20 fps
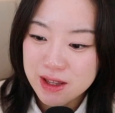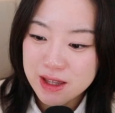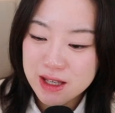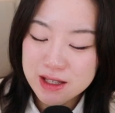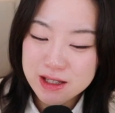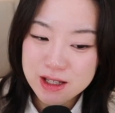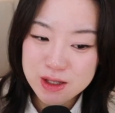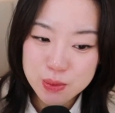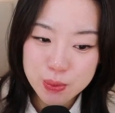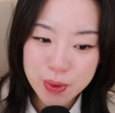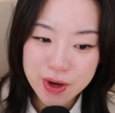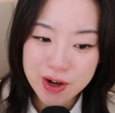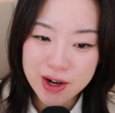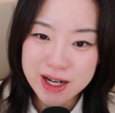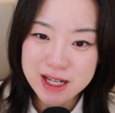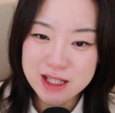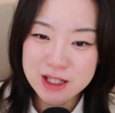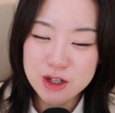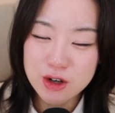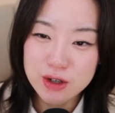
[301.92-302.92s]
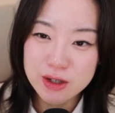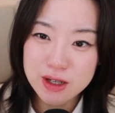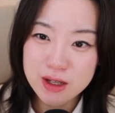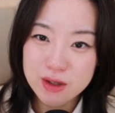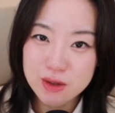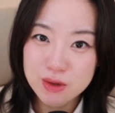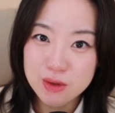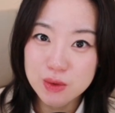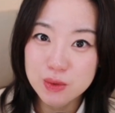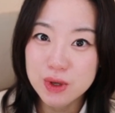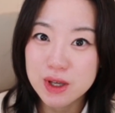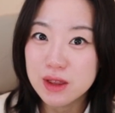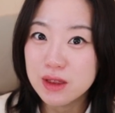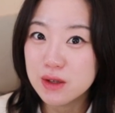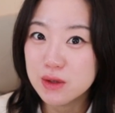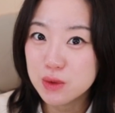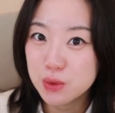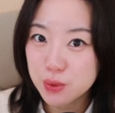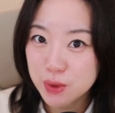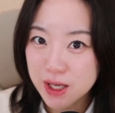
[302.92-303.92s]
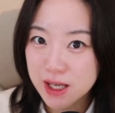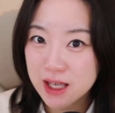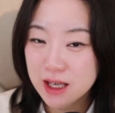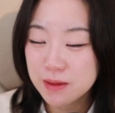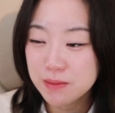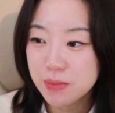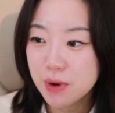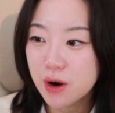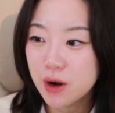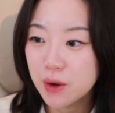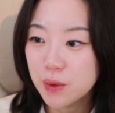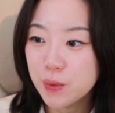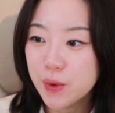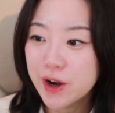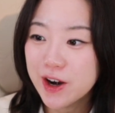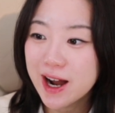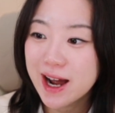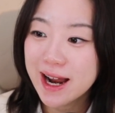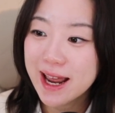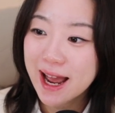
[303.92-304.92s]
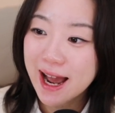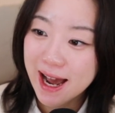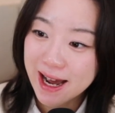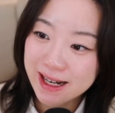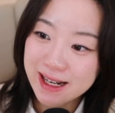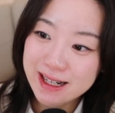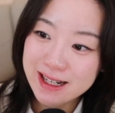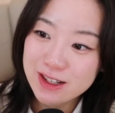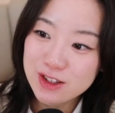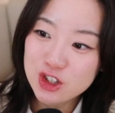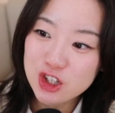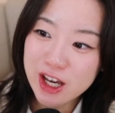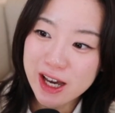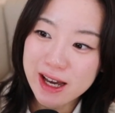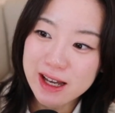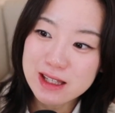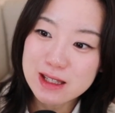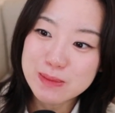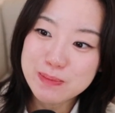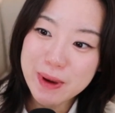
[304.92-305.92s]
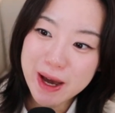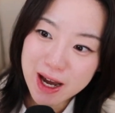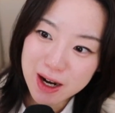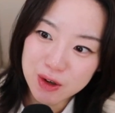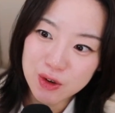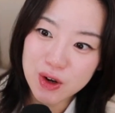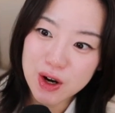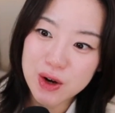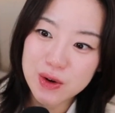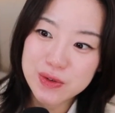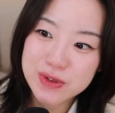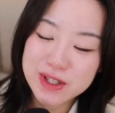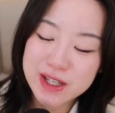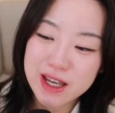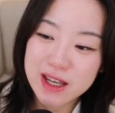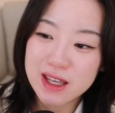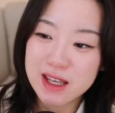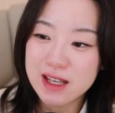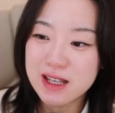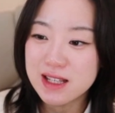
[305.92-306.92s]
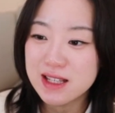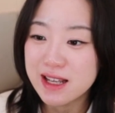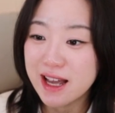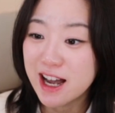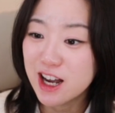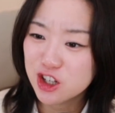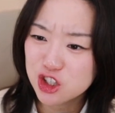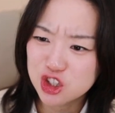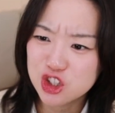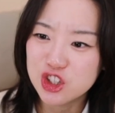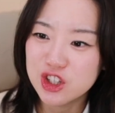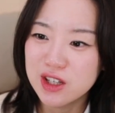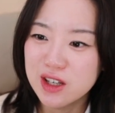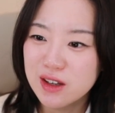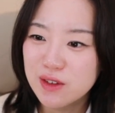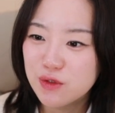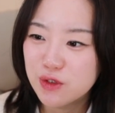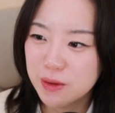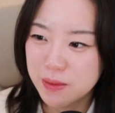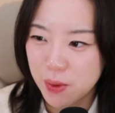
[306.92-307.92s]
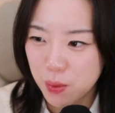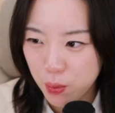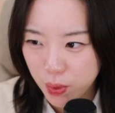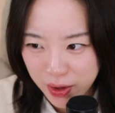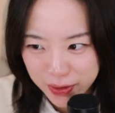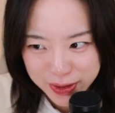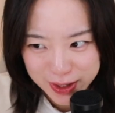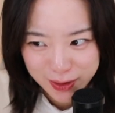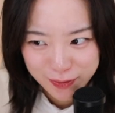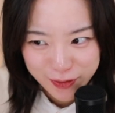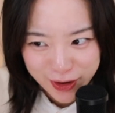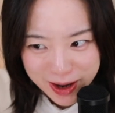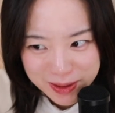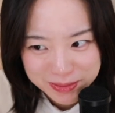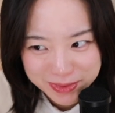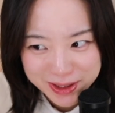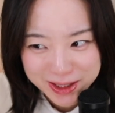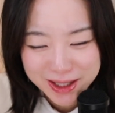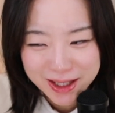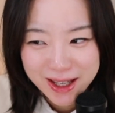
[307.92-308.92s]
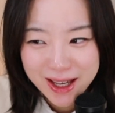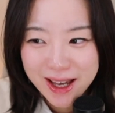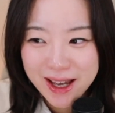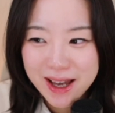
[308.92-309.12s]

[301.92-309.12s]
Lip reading: this is where I started doing the tweaking part, where I added in Chad's background saying he's actually from a wealthy family,